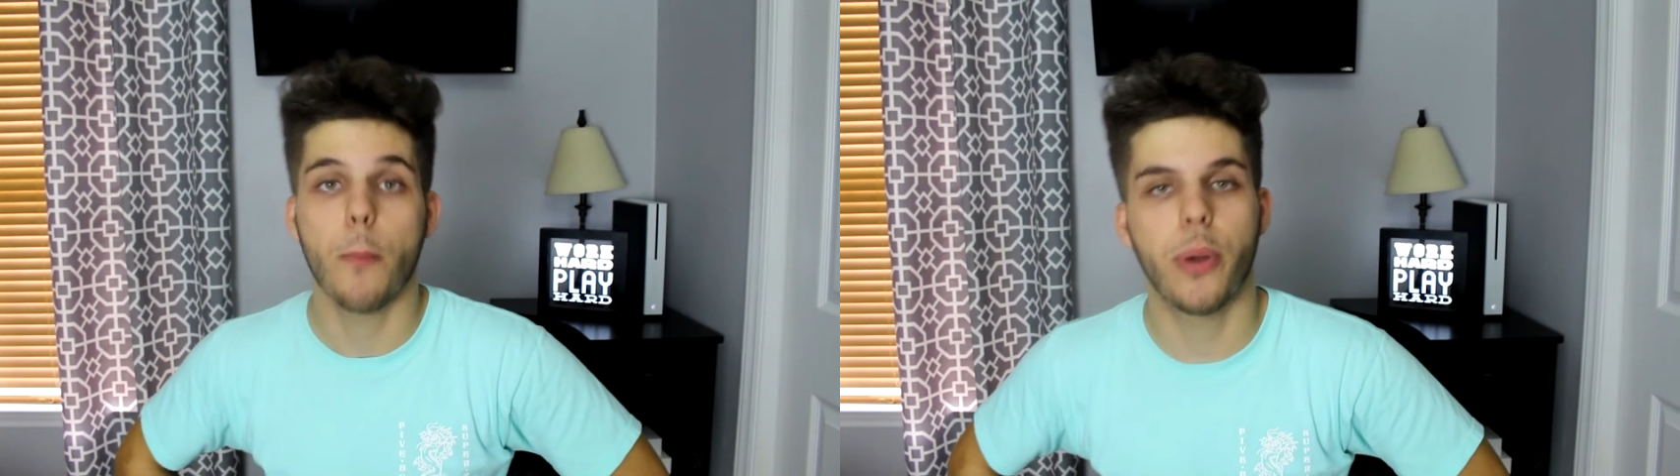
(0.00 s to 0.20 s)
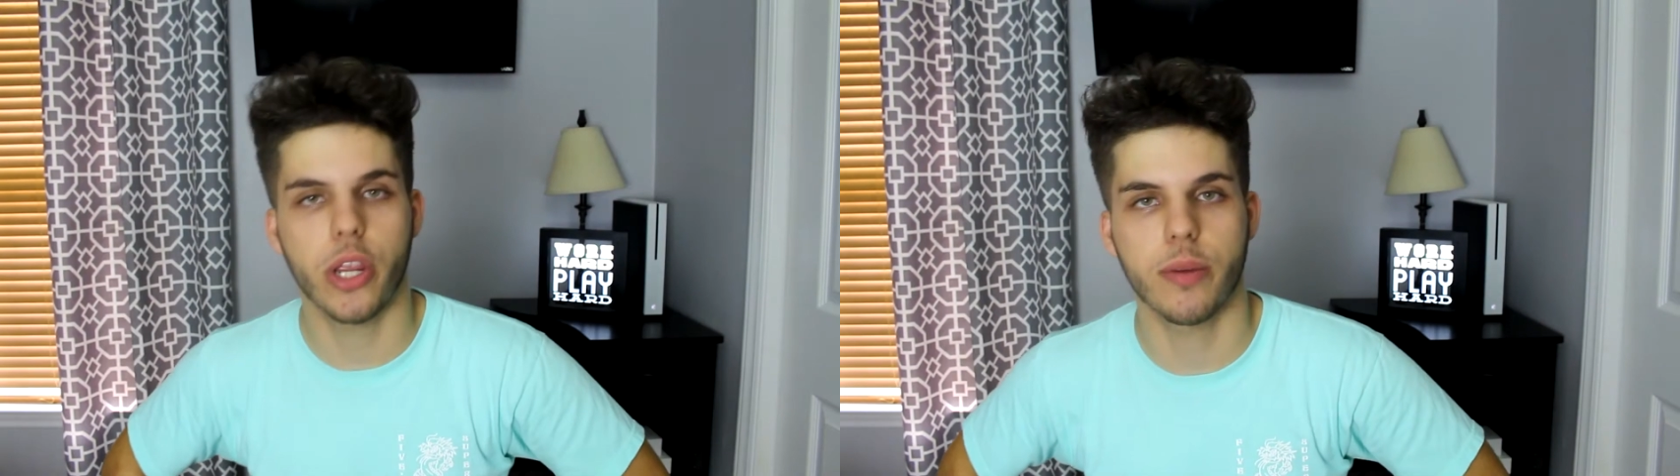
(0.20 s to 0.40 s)

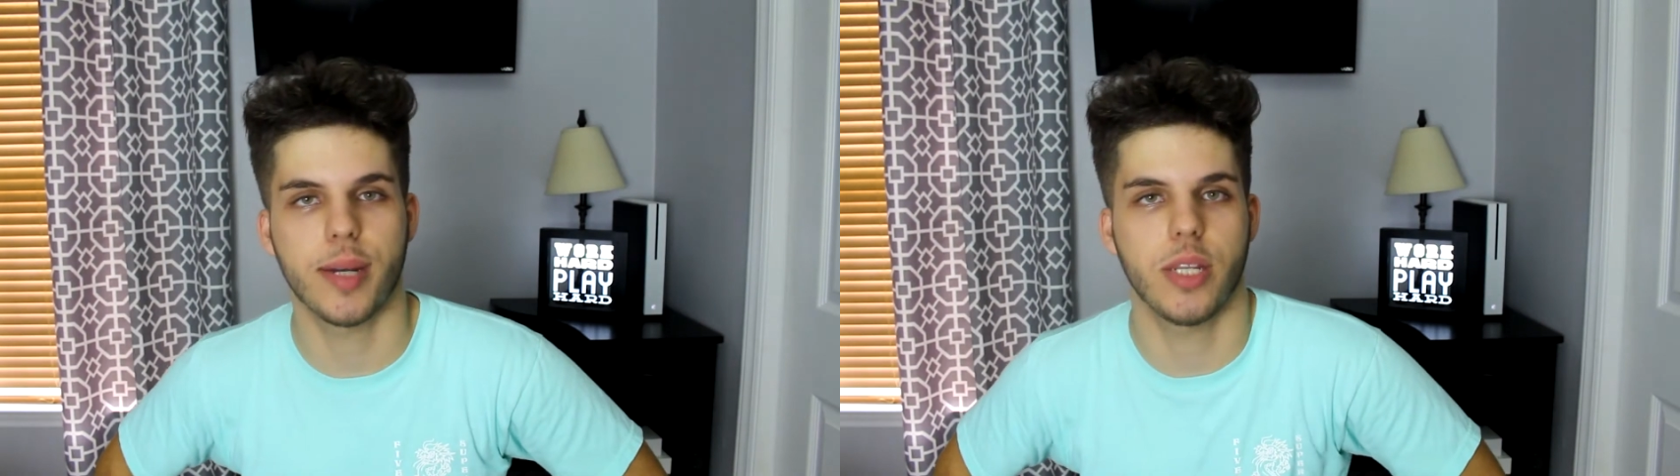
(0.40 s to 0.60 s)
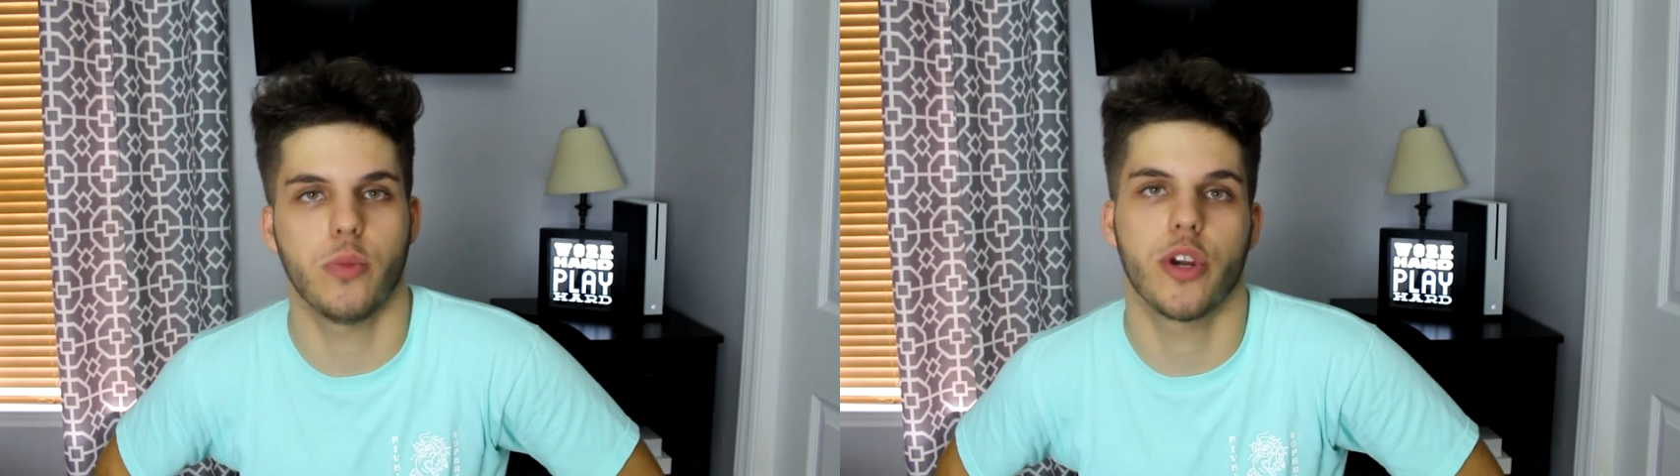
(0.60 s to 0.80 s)
put your
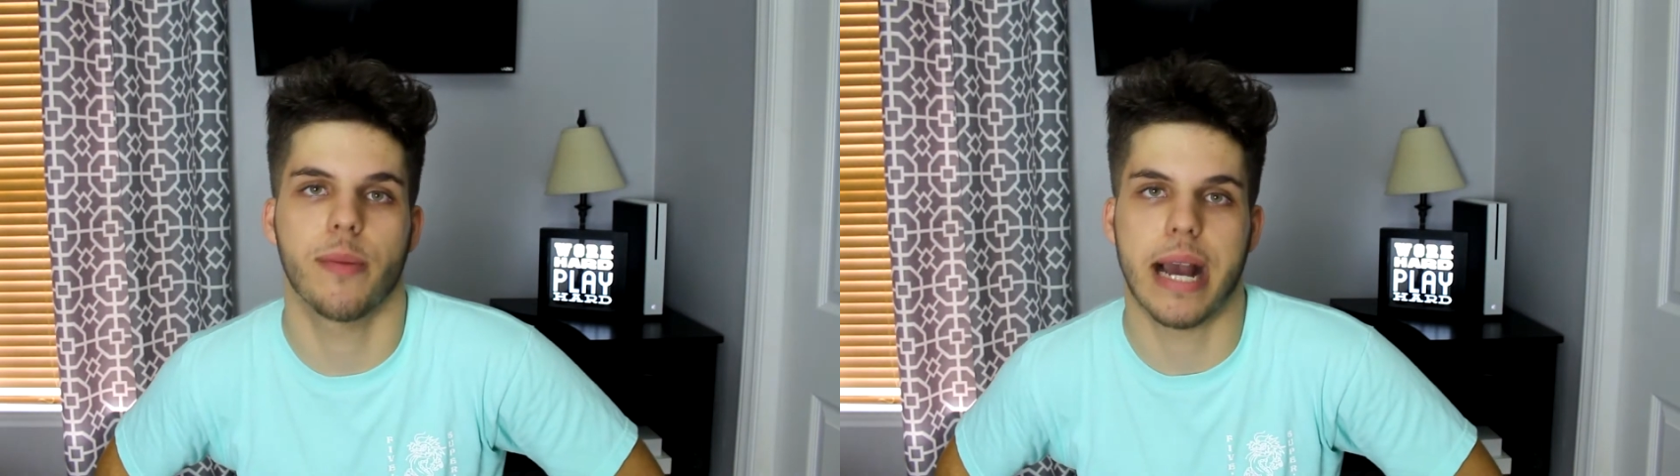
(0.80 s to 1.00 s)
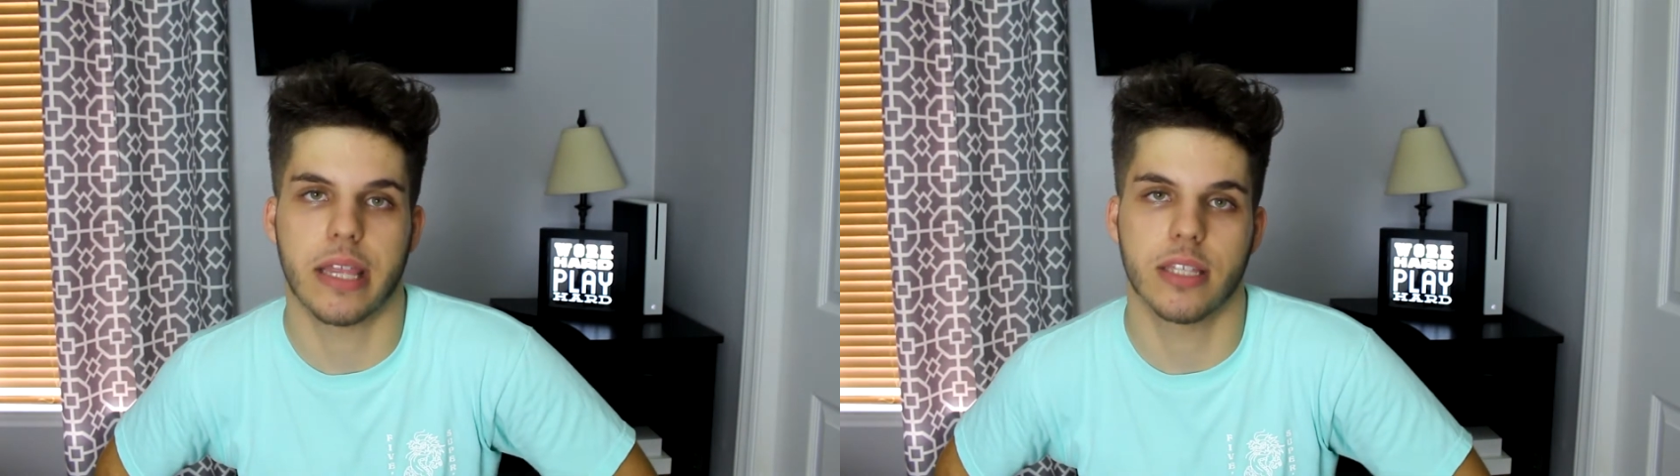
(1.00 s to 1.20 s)
money where
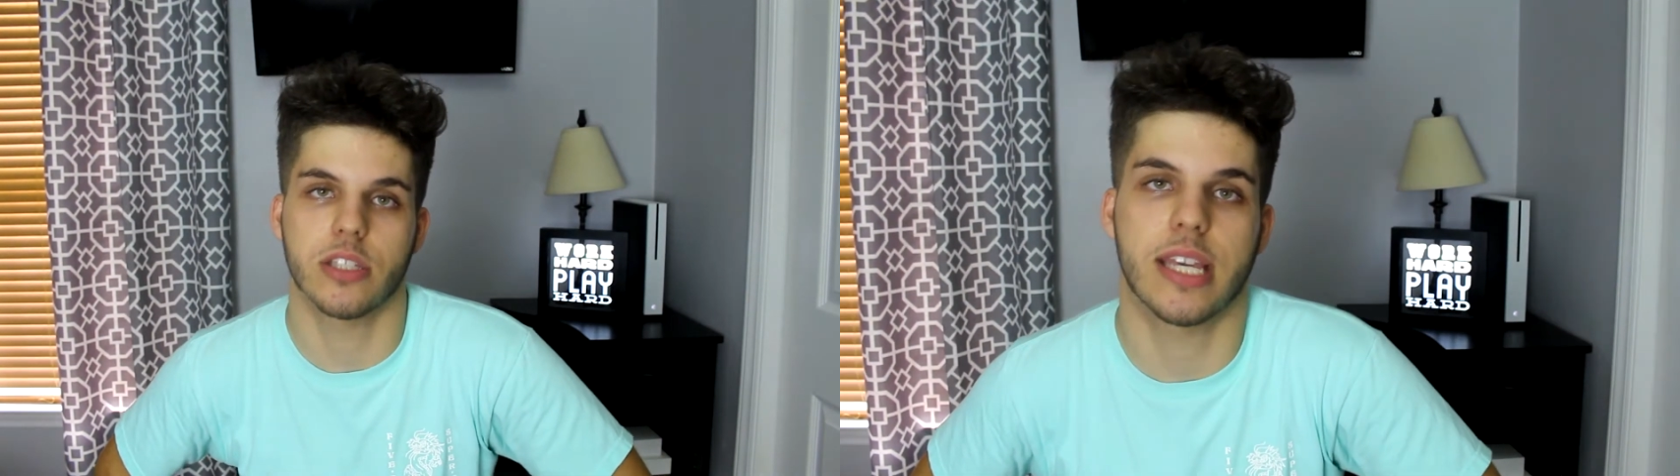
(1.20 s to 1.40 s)
your mouth is.